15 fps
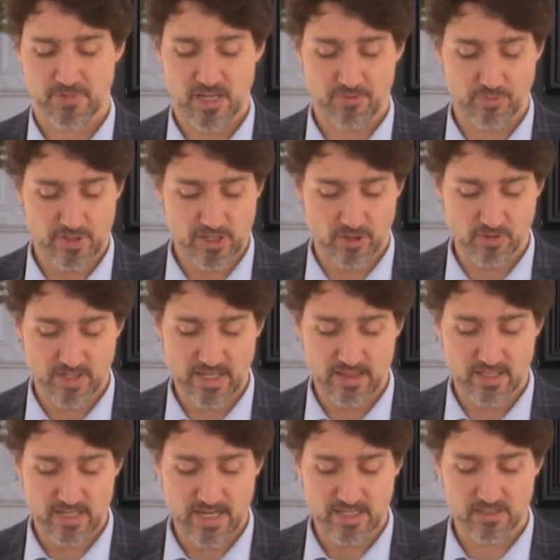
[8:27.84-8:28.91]
If we don't
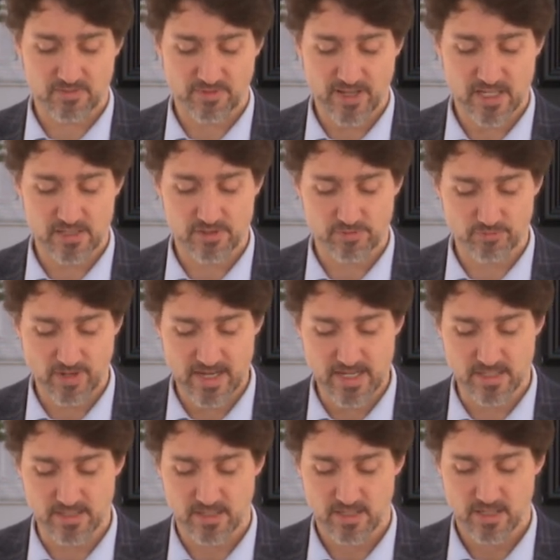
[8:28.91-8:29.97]
get the next phase
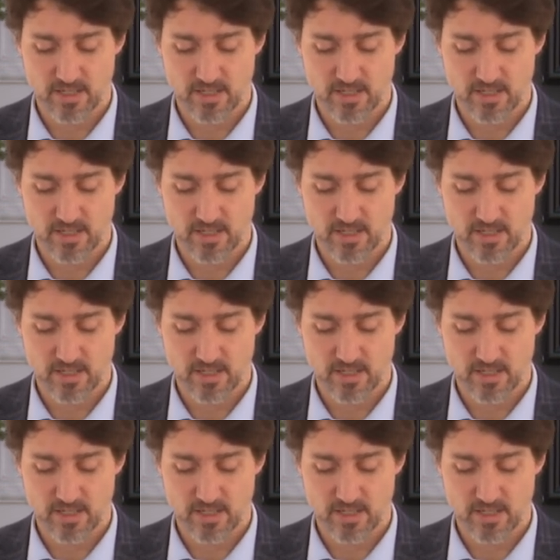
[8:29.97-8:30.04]
right,